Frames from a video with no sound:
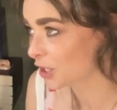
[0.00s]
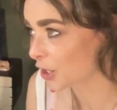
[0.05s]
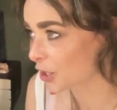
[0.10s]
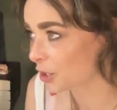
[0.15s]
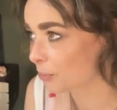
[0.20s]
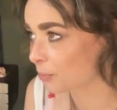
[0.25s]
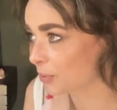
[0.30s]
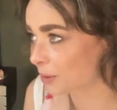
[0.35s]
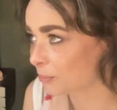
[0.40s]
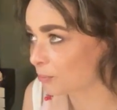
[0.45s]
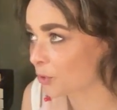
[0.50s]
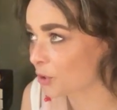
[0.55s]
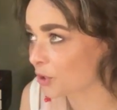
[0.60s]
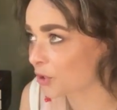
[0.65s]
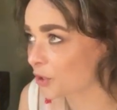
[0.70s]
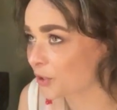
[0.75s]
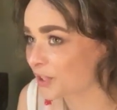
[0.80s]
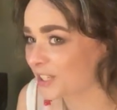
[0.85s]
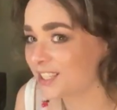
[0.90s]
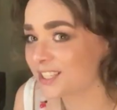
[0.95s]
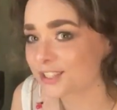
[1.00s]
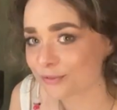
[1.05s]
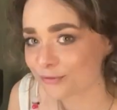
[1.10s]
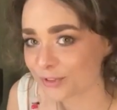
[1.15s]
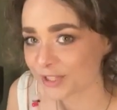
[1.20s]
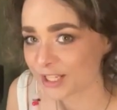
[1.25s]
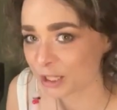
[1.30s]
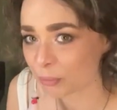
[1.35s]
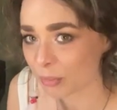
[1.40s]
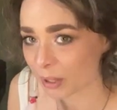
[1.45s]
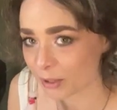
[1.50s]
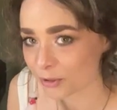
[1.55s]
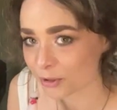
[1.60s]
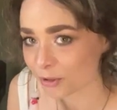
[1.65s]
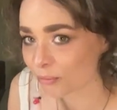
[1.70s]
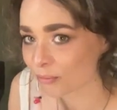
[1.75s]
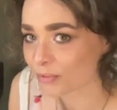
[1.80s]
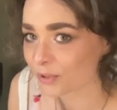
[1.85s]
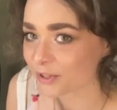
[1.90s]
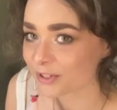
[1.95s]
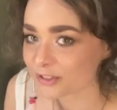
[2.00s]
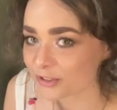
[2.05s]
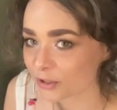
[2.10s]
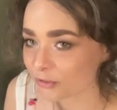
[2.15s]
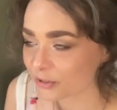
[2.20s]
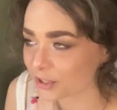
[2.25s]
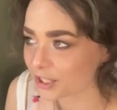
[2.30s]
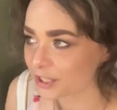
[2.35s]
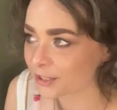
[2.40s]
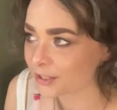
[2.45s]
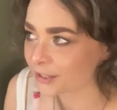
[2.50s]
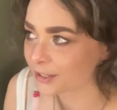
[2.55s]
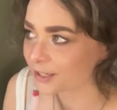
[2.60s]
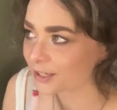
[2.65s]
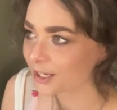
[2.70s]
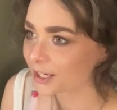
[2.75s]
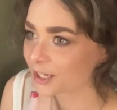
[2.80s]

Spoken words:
talk a bit more cohesively about them, because over here,